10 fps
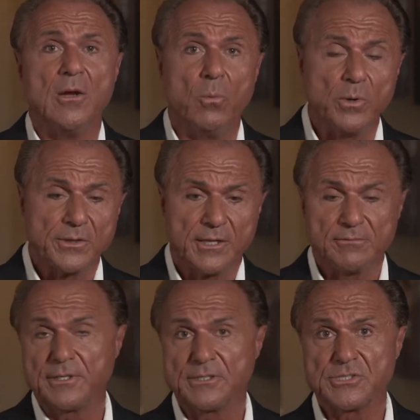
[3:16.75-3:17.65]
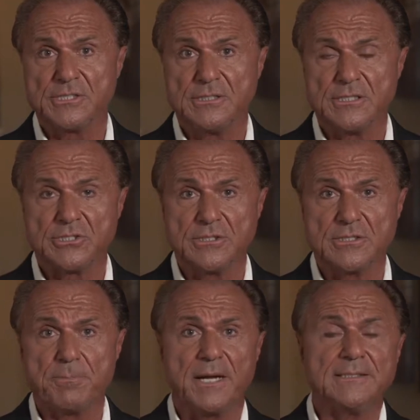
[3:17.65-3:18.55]
with their various
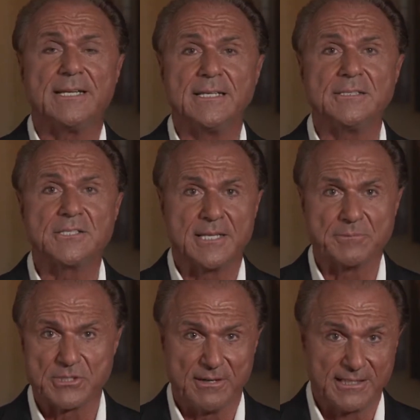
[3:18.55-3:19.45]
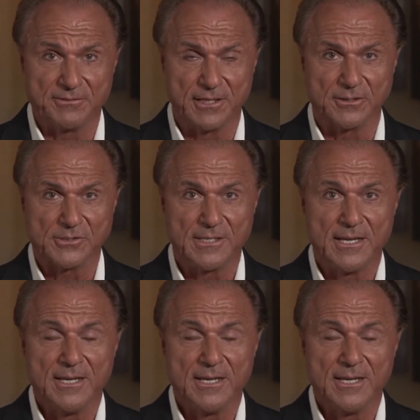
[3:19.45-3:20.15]
conditions by taking stem cell activators.